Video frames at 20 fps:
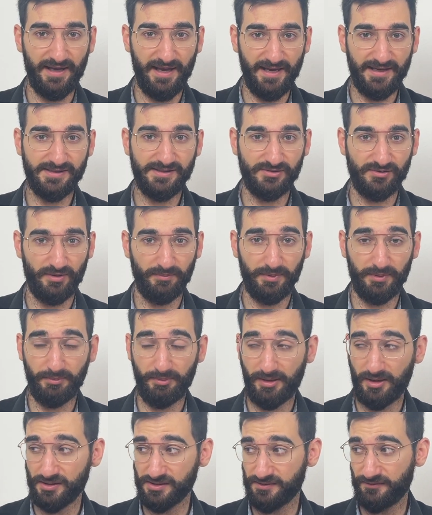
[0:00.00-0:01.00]
extra, but
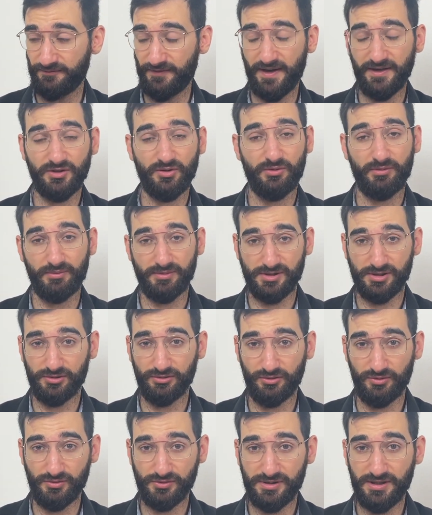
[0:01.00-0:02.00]
because the factory was
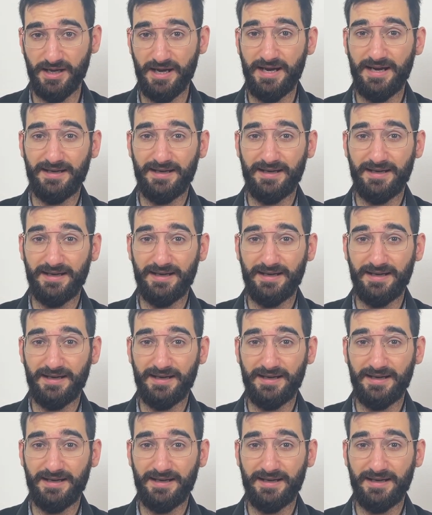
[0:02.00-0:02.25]
closed,